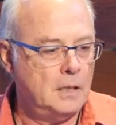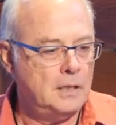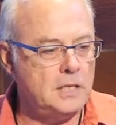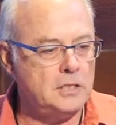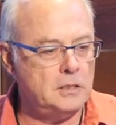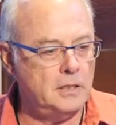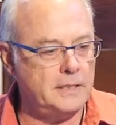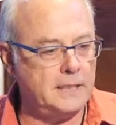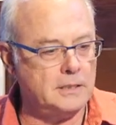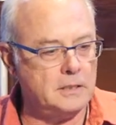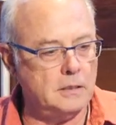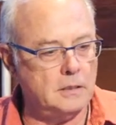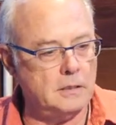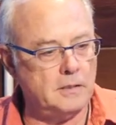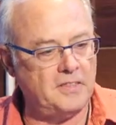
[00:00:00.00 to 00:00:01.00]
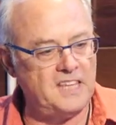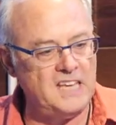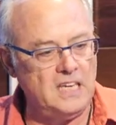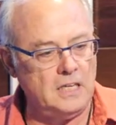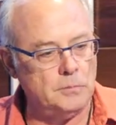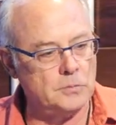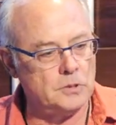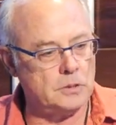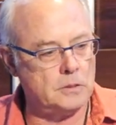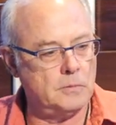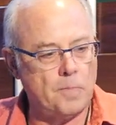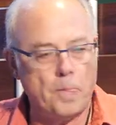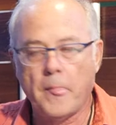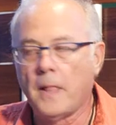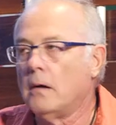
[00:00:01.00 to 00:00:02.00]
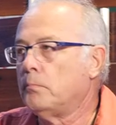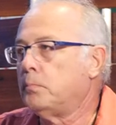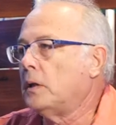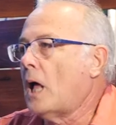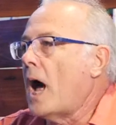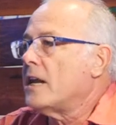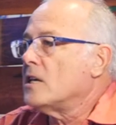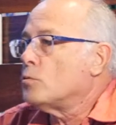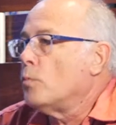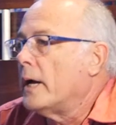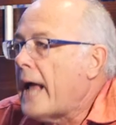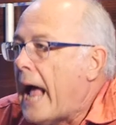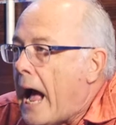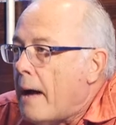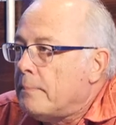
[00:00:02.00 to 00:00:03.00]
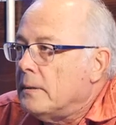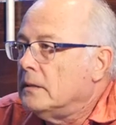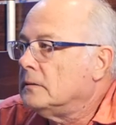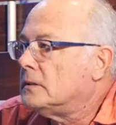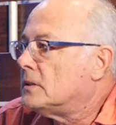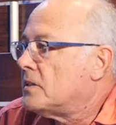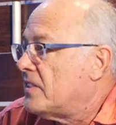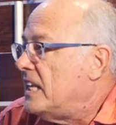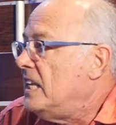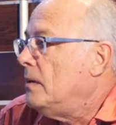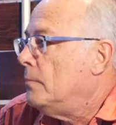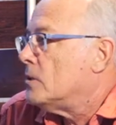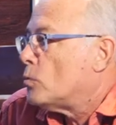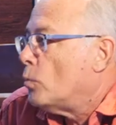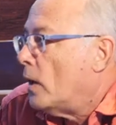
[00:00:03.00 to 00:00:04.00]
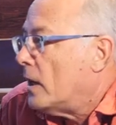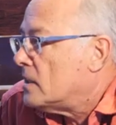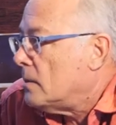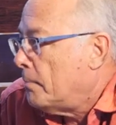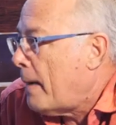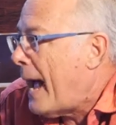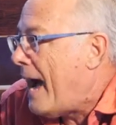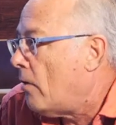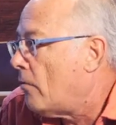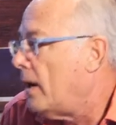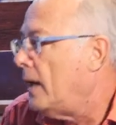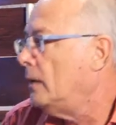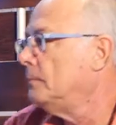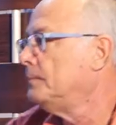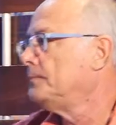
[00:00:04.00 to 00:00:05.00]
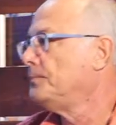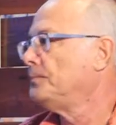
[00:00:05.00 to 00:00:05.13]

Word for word: Let's look at themes. Plot is what happens, theme is what it's about, right?